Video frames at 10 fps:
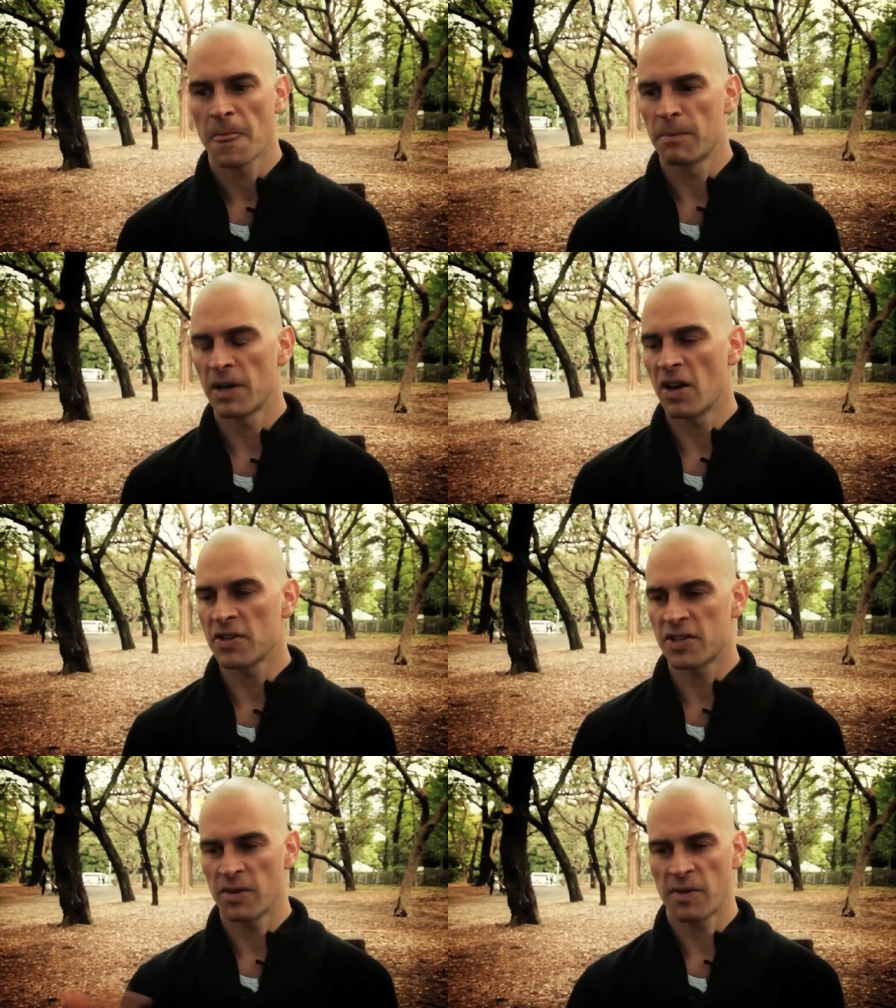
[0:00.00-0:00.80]
but
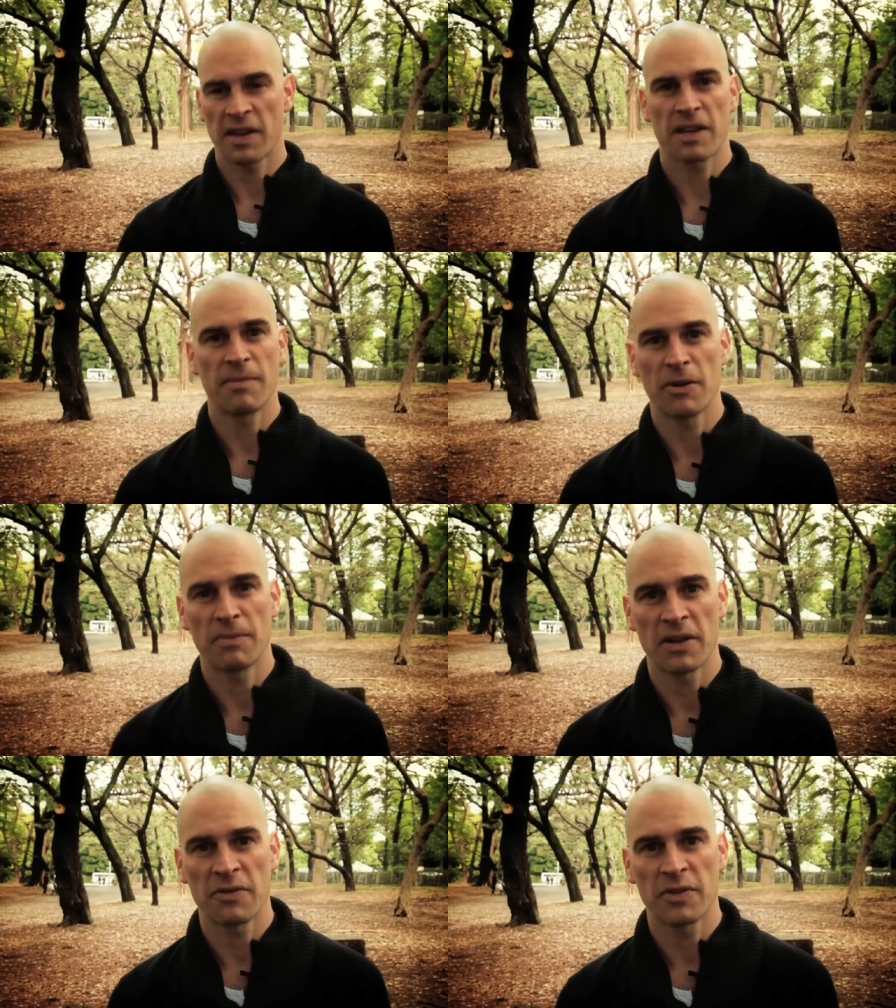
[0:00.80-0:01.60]
also think about
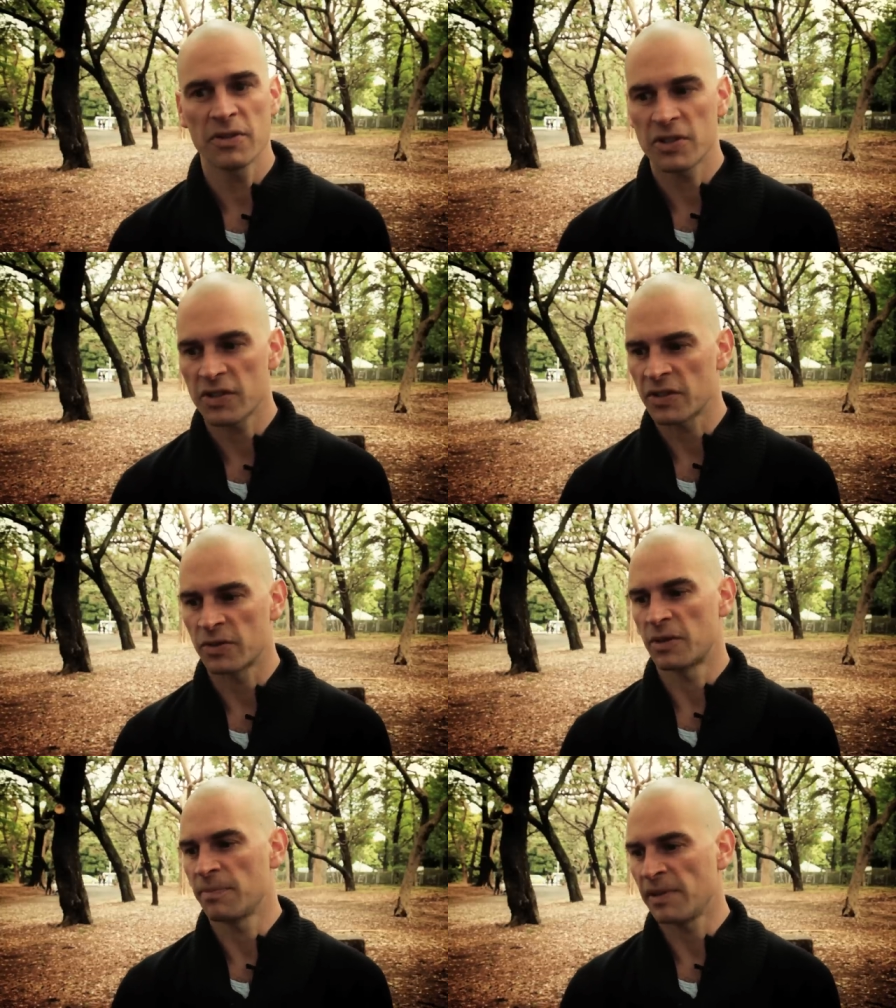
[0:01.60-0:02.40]
my future
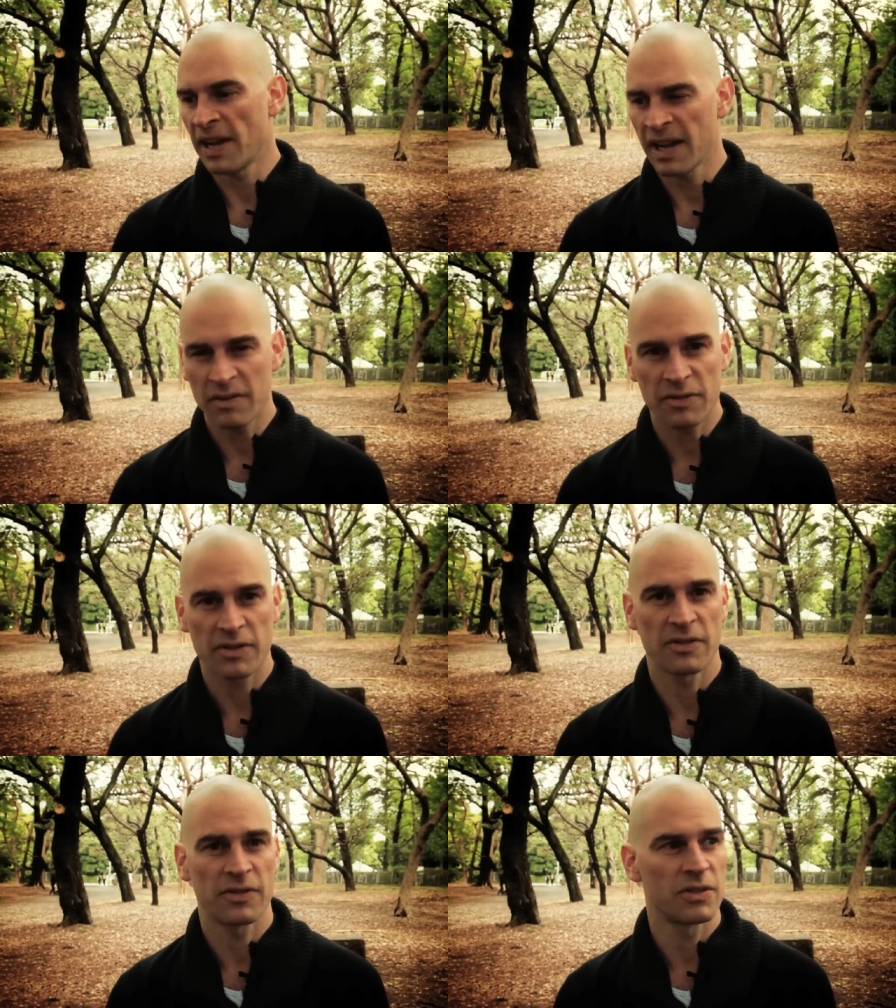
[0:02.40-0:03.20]
or plan for
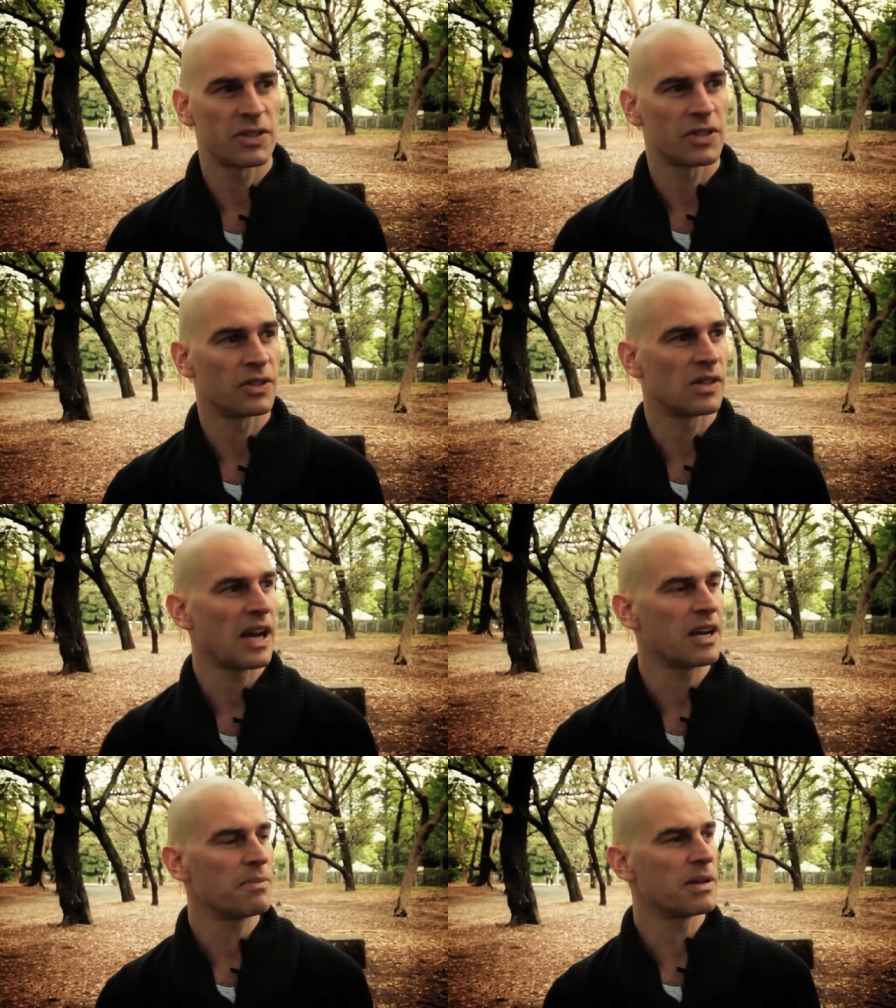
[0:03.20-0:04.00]
the future, or
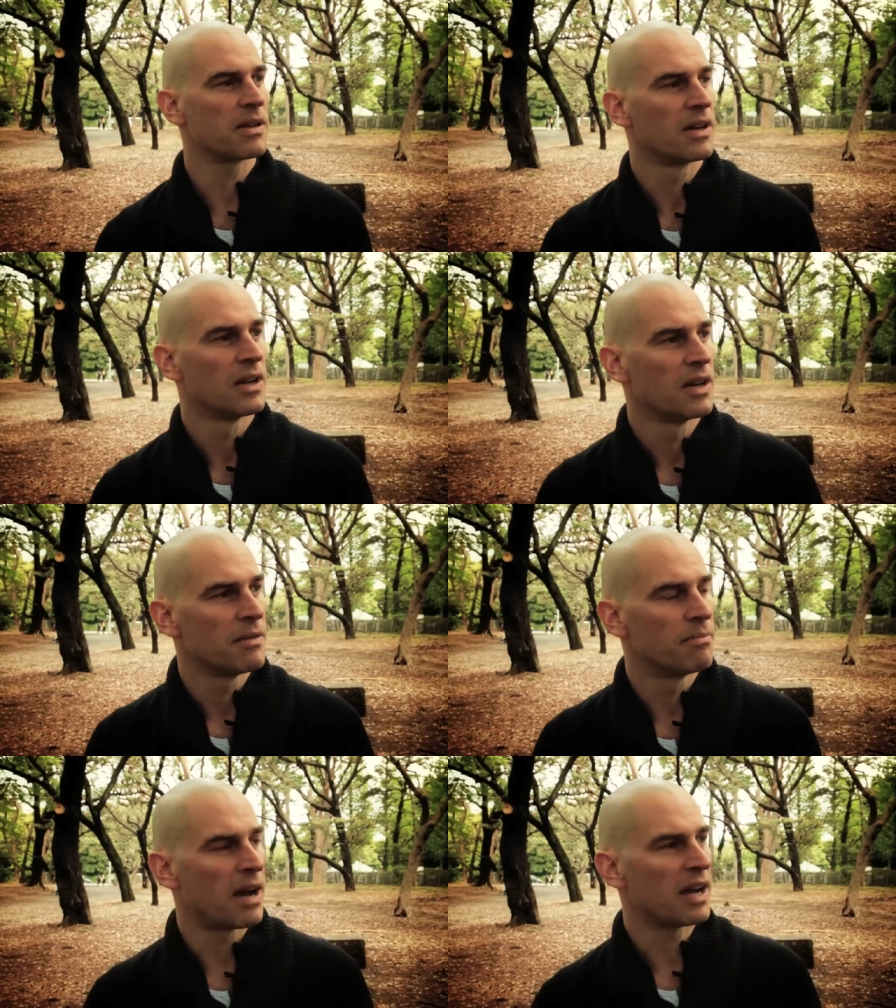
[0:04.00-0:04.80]
how to be
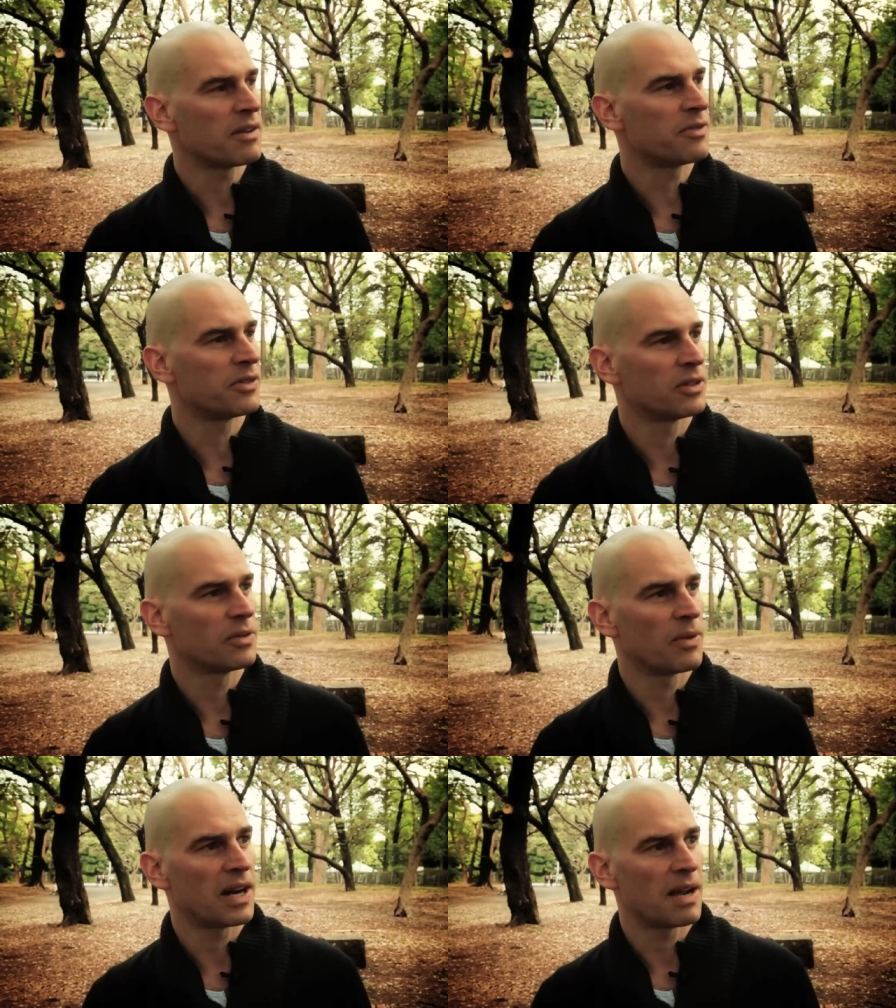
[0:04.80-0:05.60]

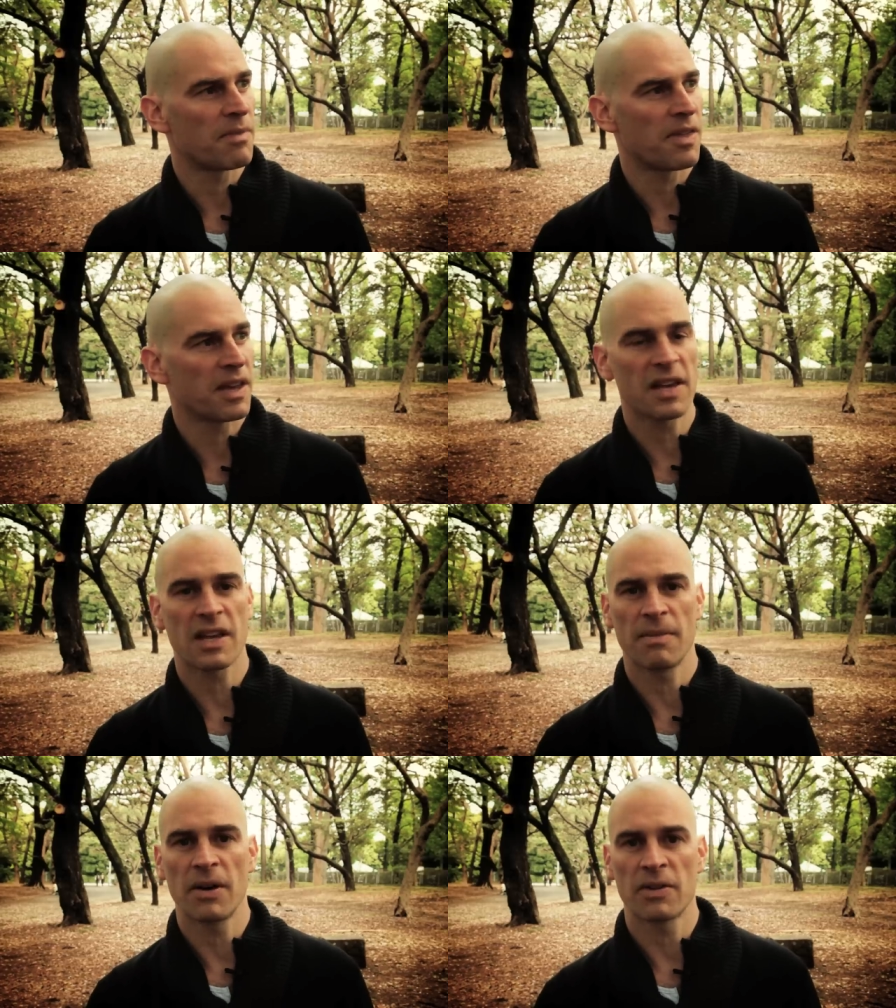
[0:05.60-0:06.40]
mindful when I'm
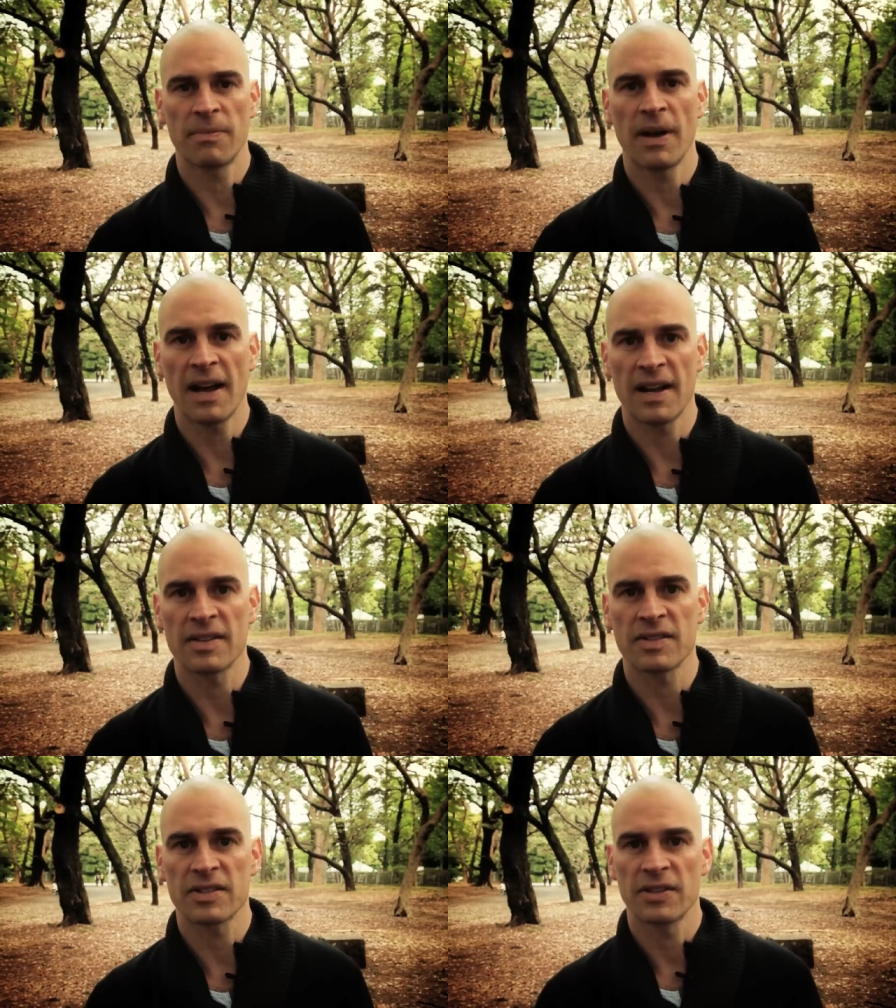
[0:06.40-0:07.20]
thinking about the
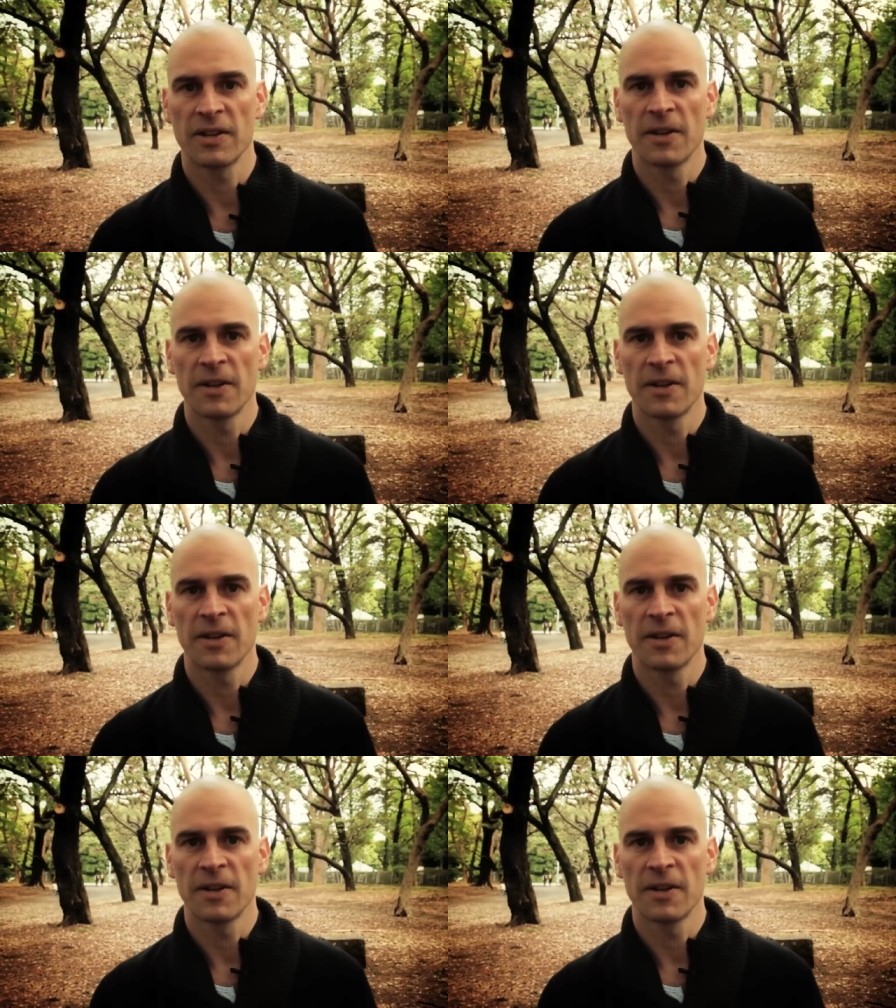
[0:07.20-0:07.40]
past?